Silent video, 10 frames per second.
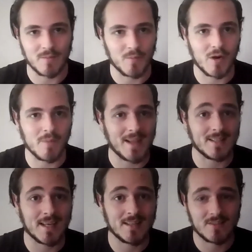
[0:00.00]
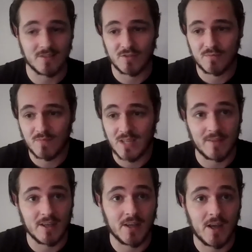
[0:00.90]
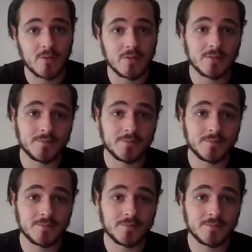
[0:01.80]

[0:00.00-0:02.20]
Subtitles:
the more it made sense to just give it a go.